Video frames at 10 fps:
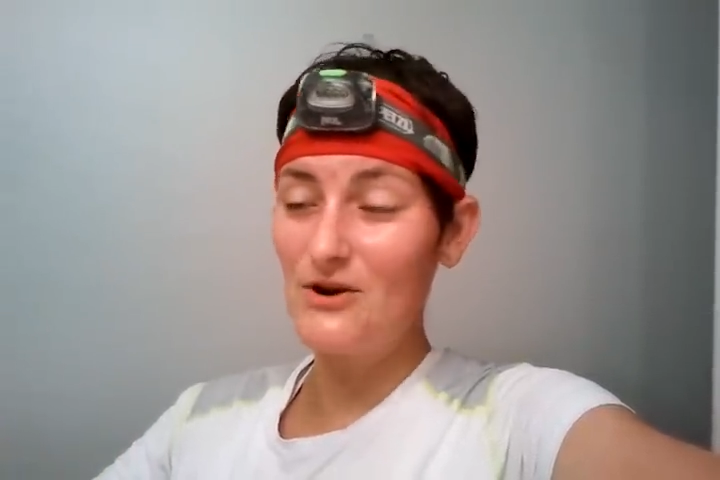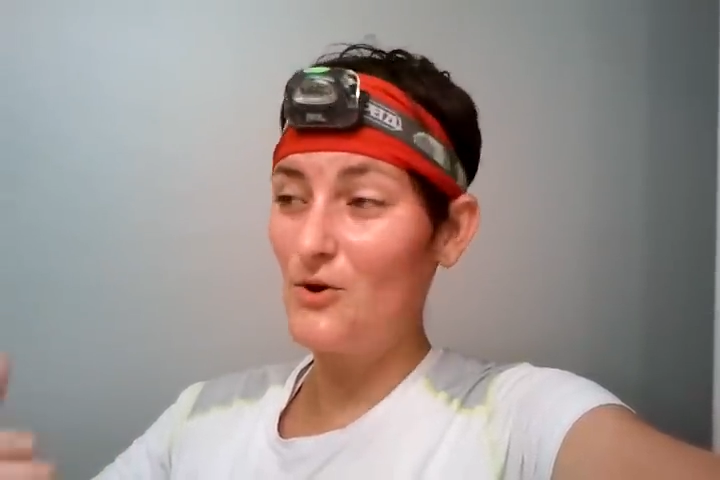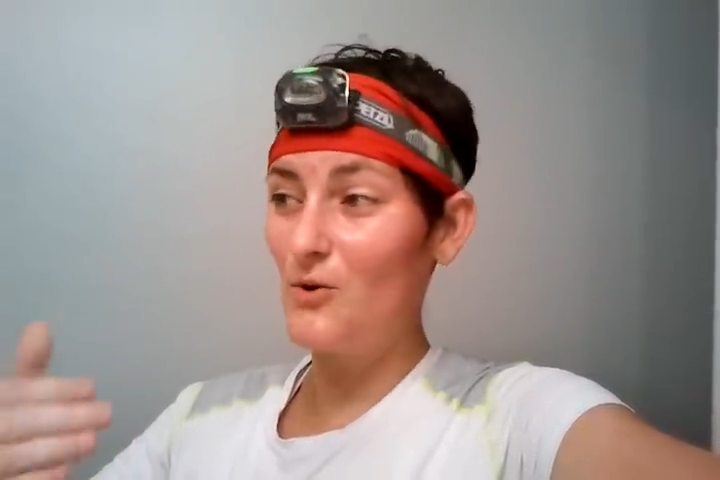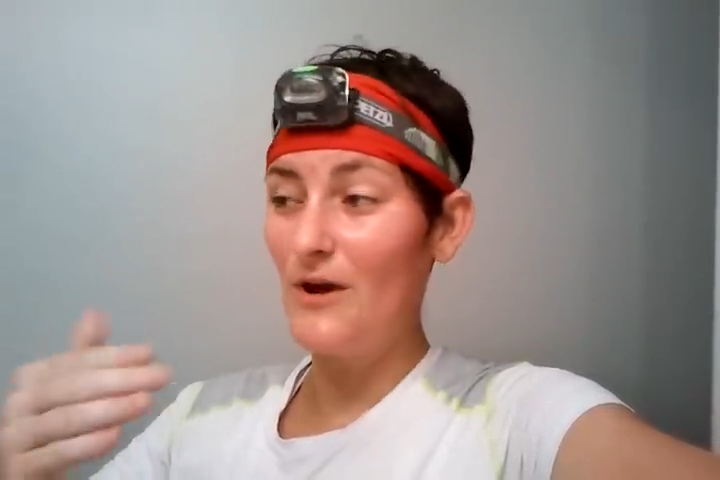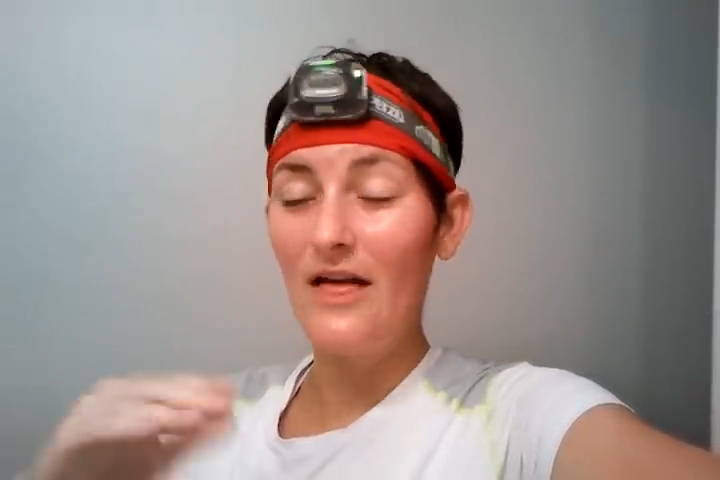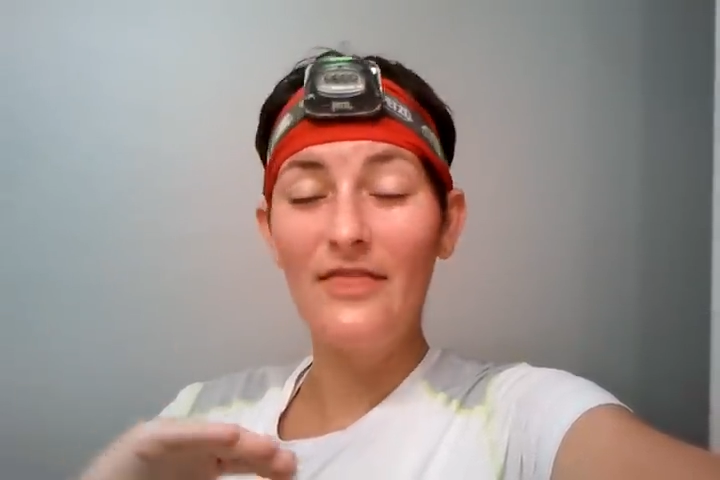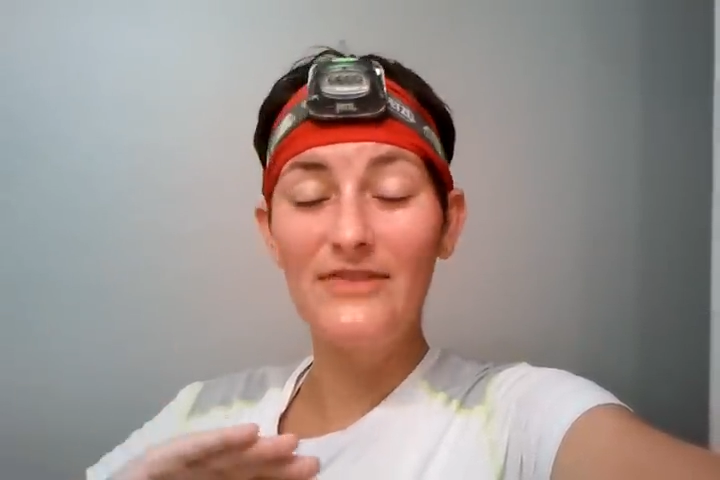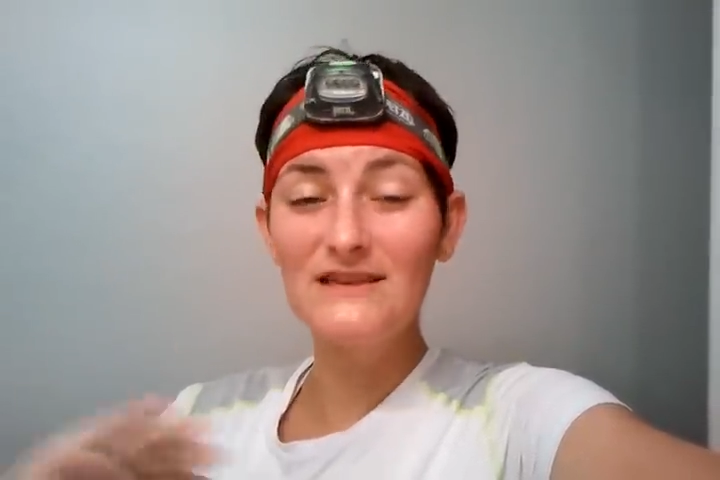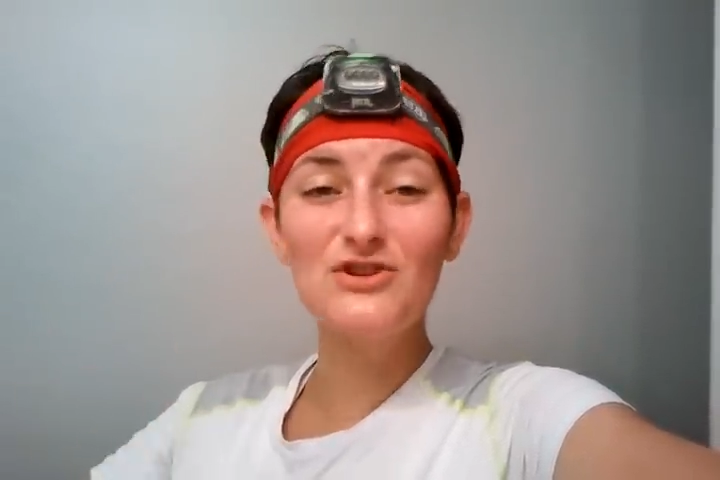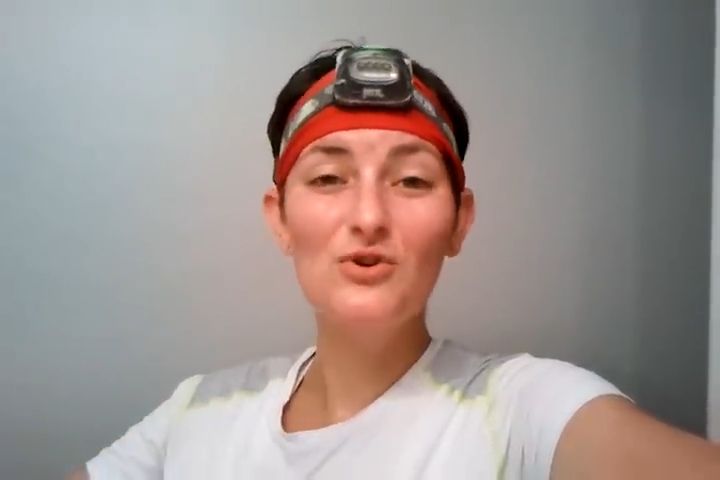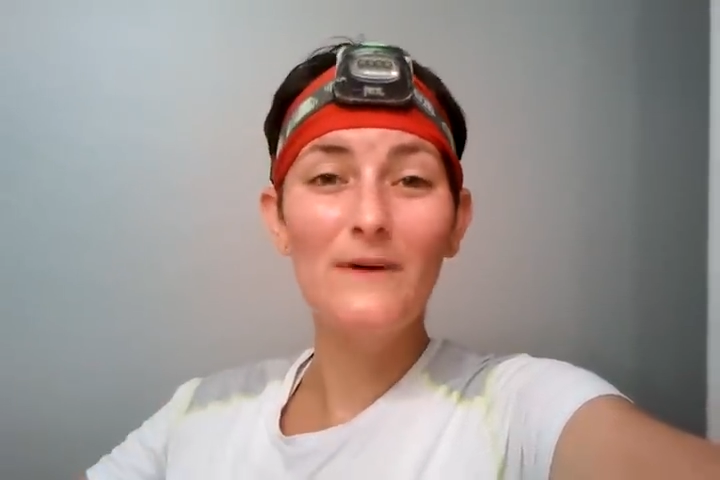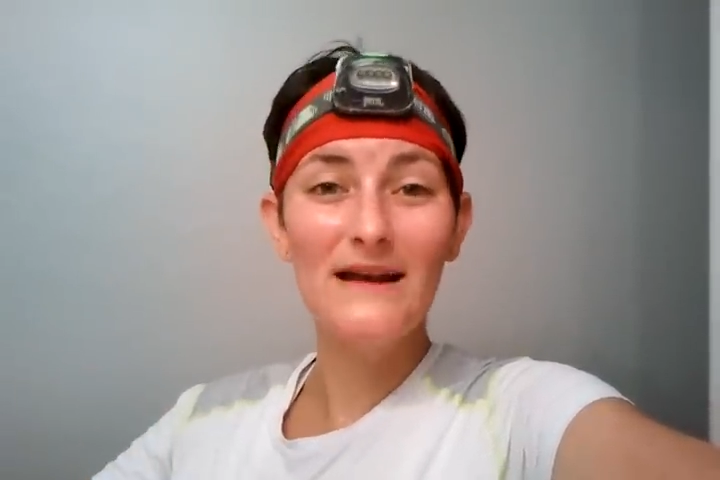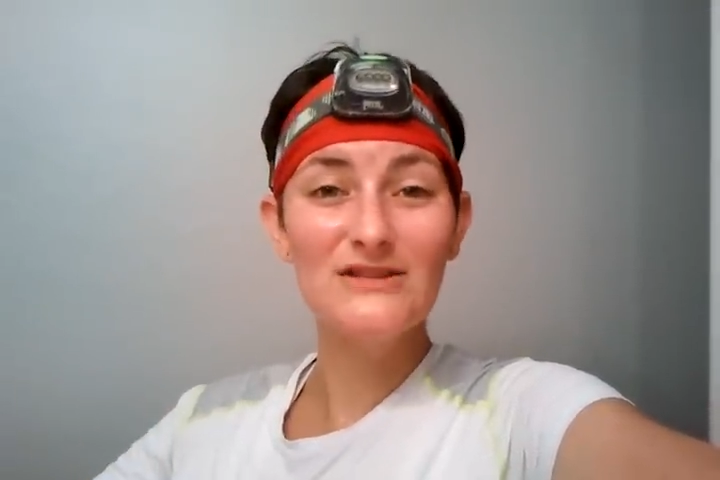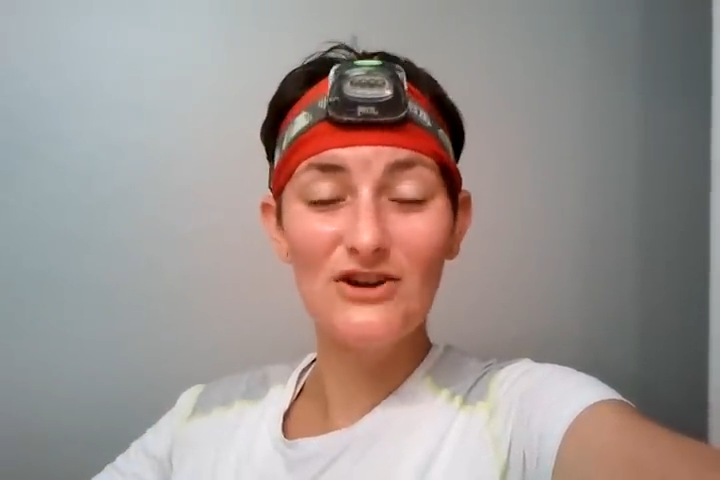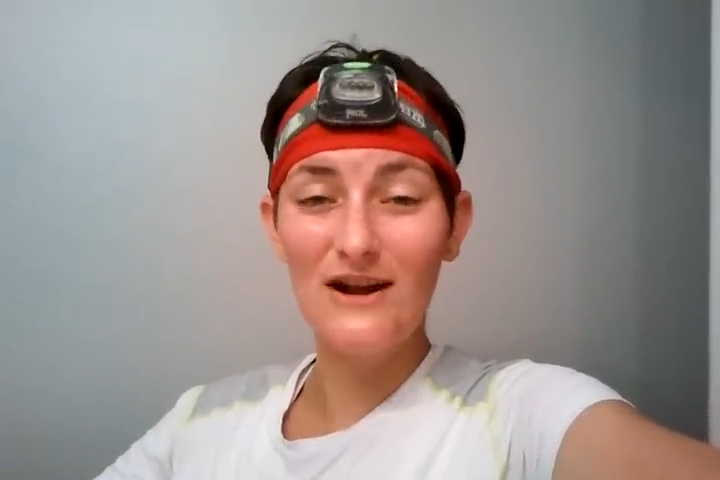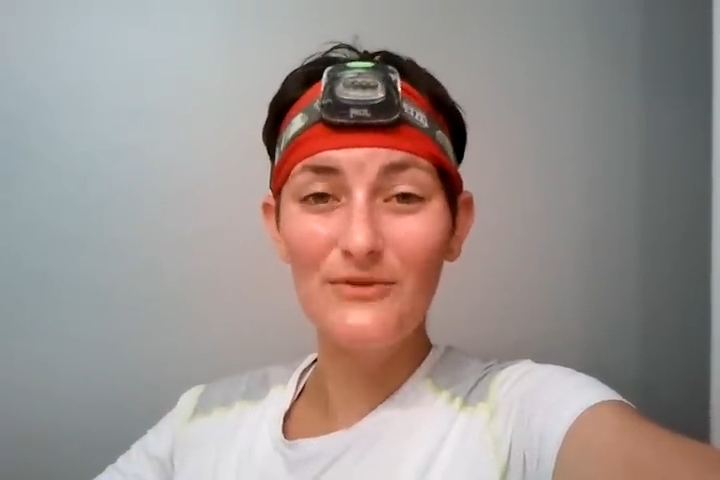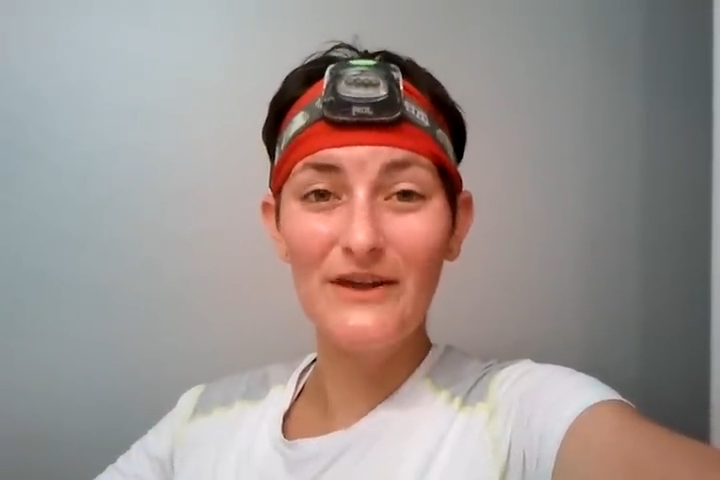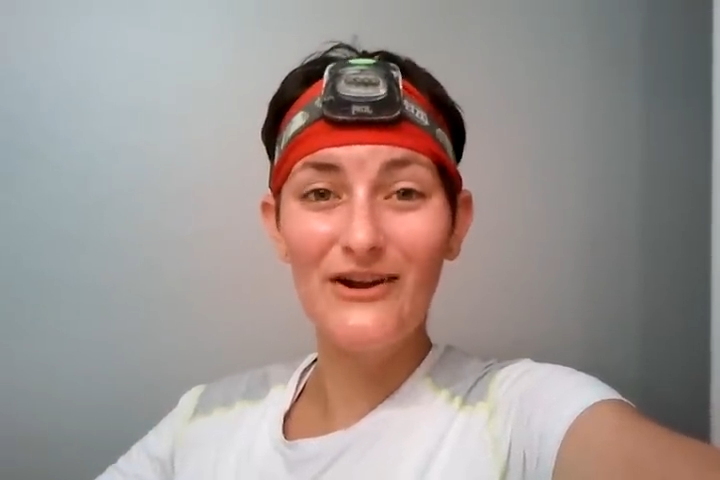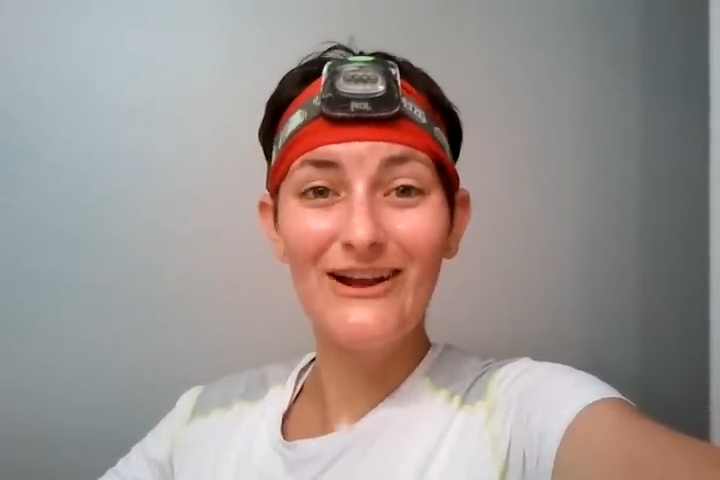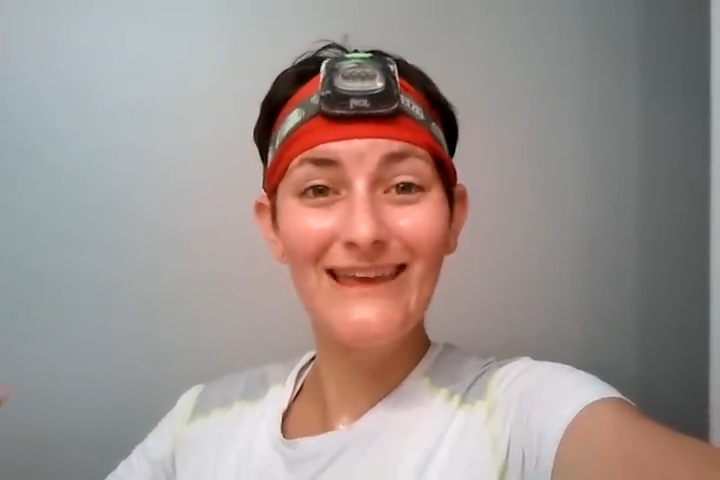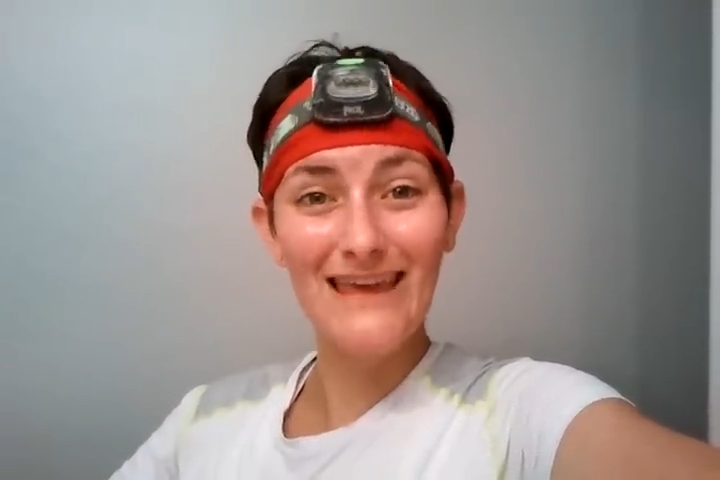So these coupons are out there.